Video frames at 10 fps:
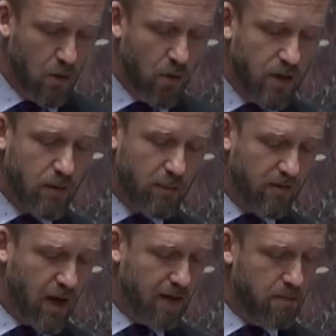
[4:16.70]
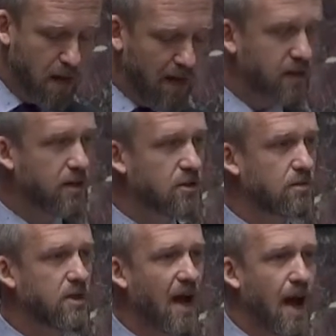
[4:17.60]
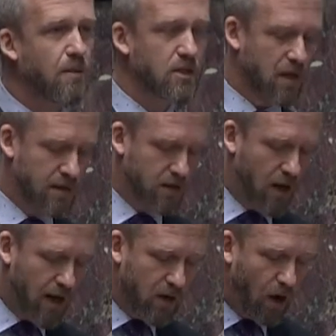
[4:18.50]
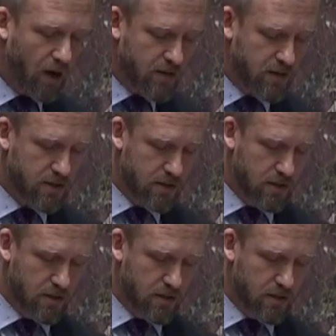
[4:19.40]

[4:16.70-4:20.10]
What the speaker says: we can provide a mechanism to amortize the high costs,